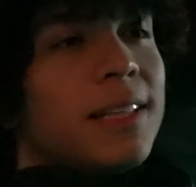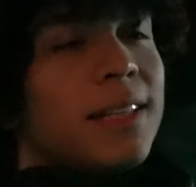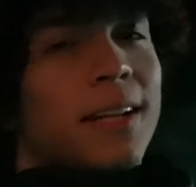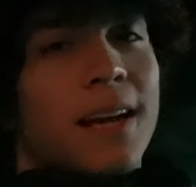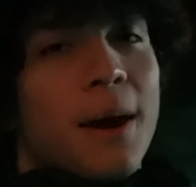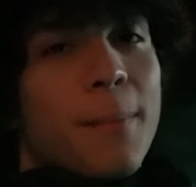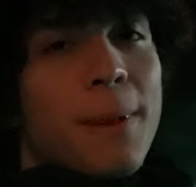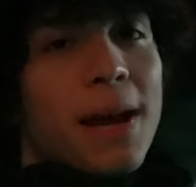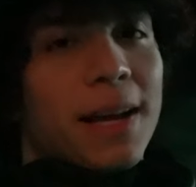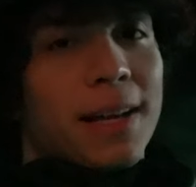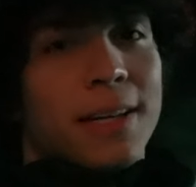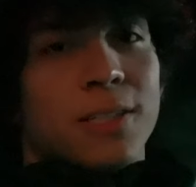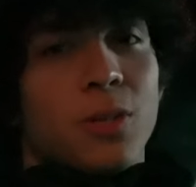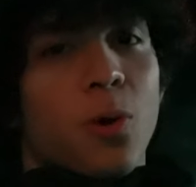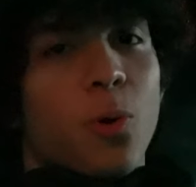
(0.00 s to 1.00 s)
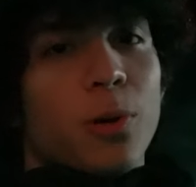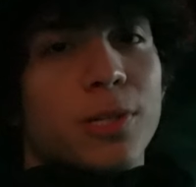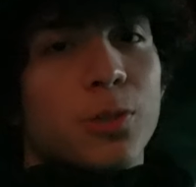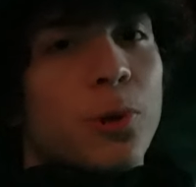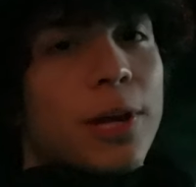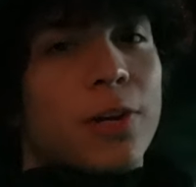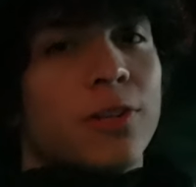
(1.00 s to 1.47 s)
the comeback is
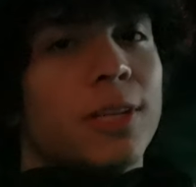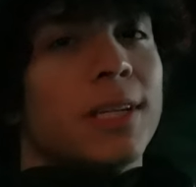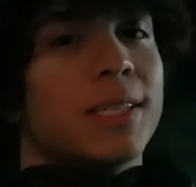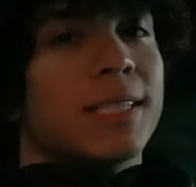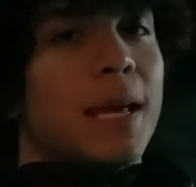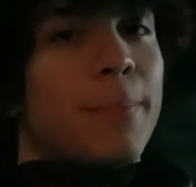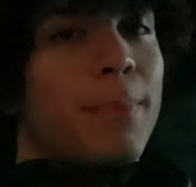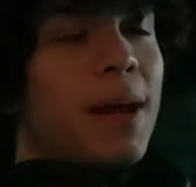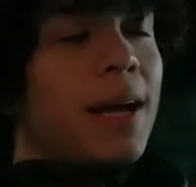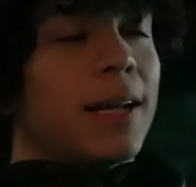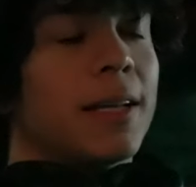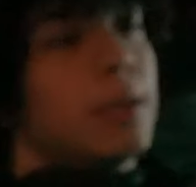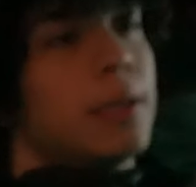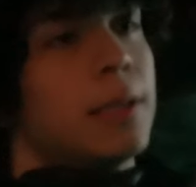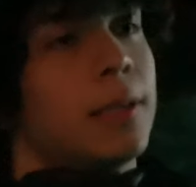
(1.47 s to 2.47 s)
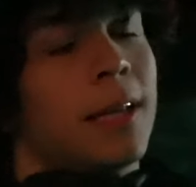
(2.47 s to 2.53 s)
always greater than the setback.